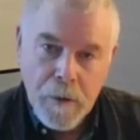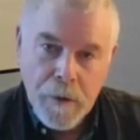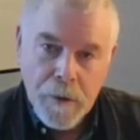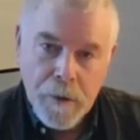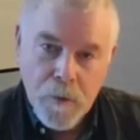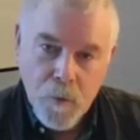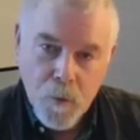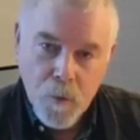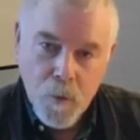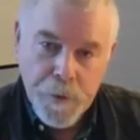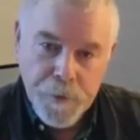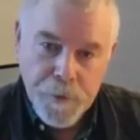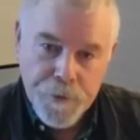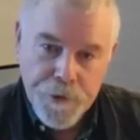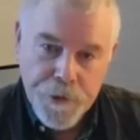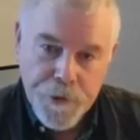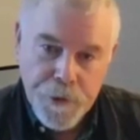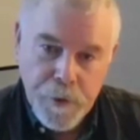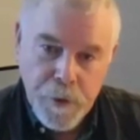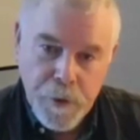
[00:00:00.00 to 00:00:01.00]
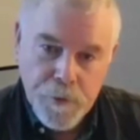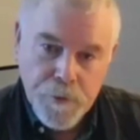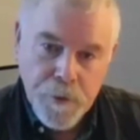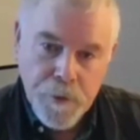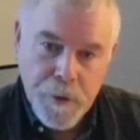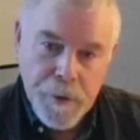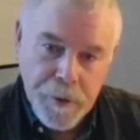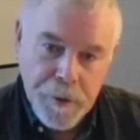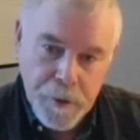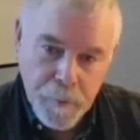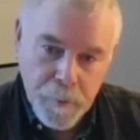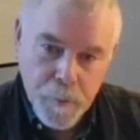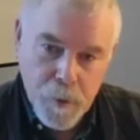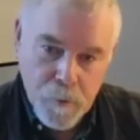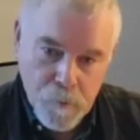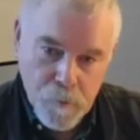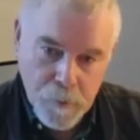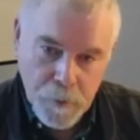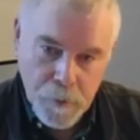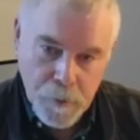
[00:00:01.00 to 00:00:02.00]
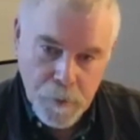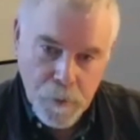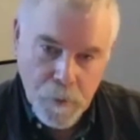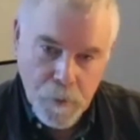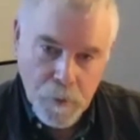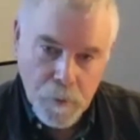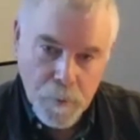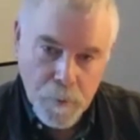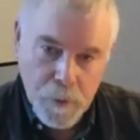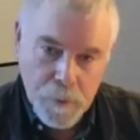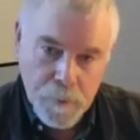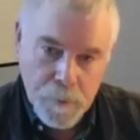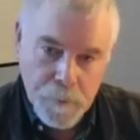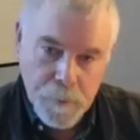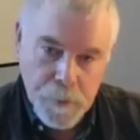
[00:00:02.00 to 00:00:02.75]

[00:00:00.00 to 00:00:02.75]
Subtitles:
in a wheelchair trying to get up over a curb,